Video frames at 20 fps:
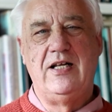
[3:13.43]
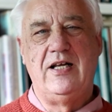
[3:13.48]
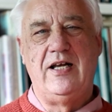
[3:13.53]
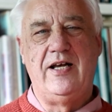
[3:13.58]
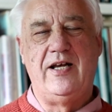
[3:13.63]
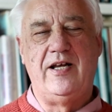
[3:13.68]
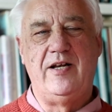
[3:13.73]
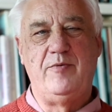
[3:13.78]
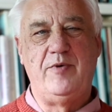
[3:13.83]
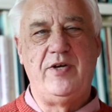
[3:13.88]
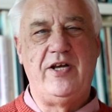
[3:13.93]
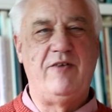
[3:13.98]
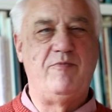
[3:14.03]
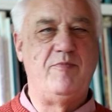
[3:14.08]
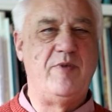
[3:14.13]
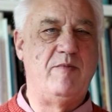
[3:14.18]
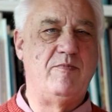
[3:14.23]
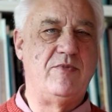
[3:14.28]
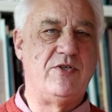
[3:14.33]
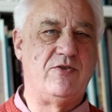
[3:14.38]
and we have
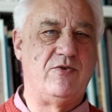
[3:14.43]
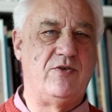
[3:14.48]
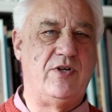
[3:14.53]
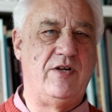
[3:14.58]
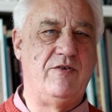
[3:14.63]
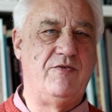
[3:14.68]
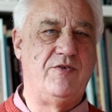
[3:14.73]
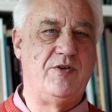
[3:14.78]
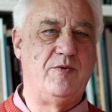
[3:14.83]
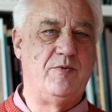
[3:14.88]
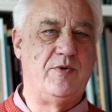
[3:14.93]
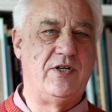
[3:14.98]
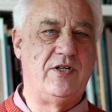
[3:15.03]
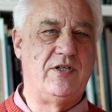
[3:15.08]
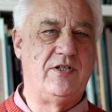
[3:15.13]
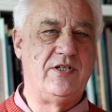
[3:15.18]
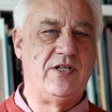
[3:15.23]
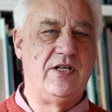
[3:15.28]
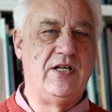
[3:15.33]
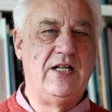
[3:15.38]
members all over the
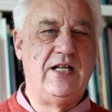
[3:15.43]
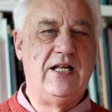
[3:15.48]
world.